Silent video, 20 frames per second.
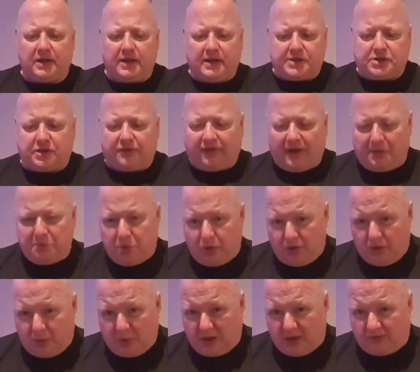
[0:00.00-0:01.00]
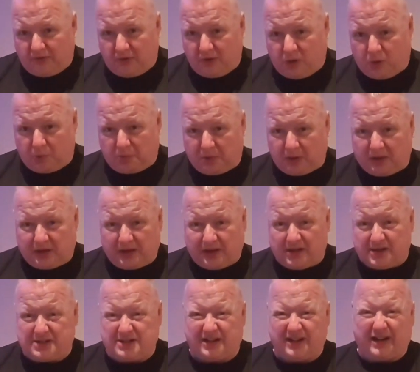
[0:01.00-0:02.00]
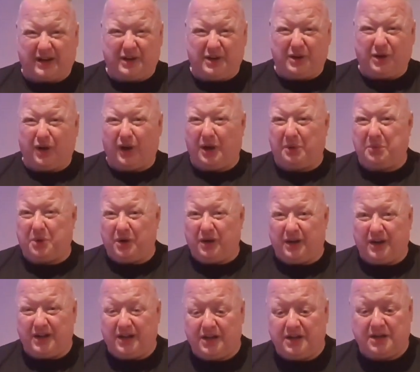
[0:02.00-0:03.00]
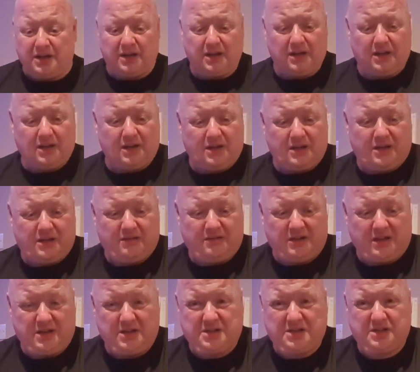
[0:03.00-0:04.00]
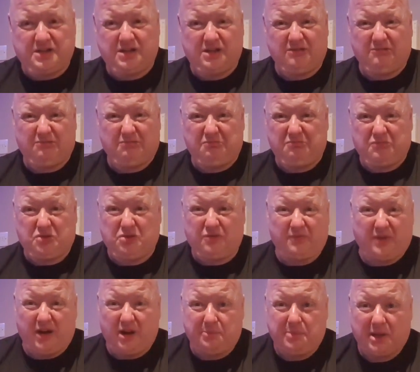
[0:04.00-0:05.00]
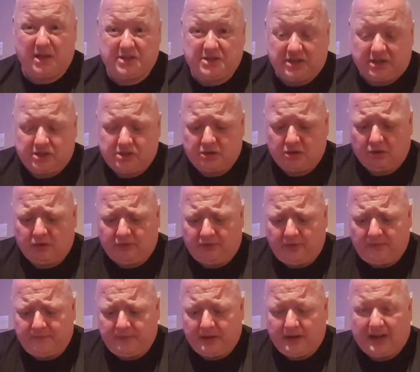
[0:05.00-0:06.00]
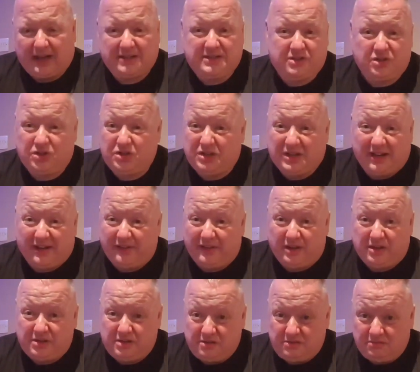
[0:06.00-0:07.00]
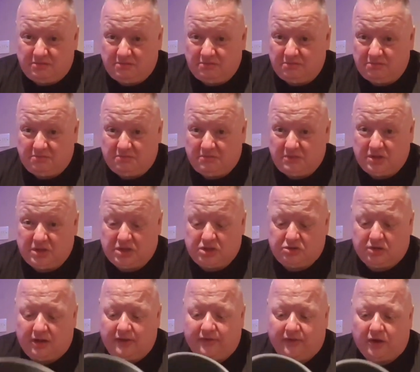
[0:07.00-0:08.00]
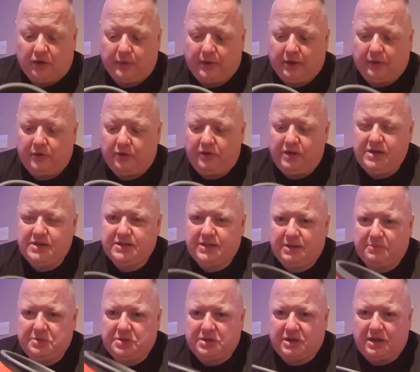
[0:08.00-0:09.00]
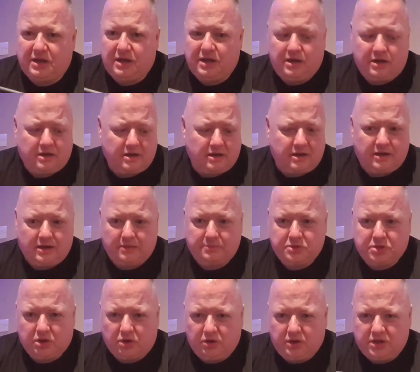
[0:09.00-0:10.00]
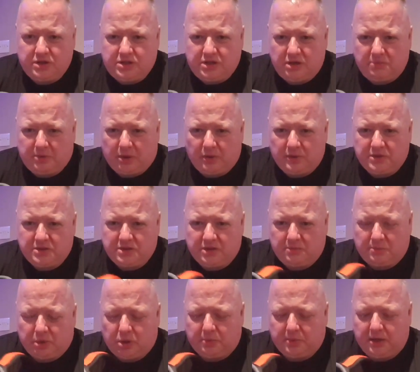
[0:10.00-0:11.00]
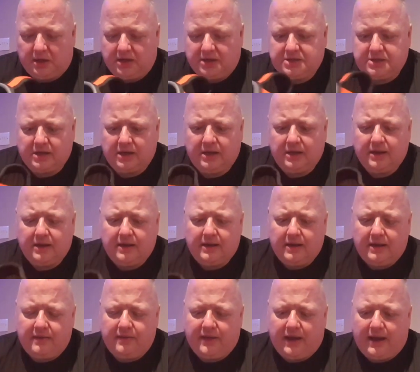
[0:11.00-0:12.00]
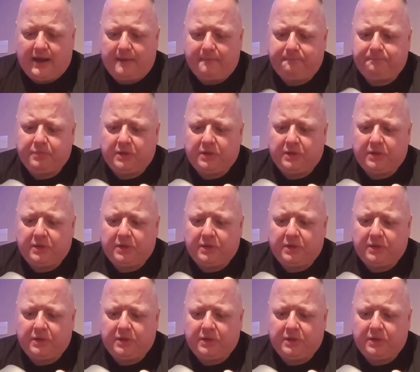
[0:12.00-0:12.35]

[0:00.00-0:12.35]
So if I'm going away for a couple of days, and I know all I'm going to need is some really basic stuff, I'll just take this. It's straightforward. Now, the reason I'm talking to you about this at the moment is that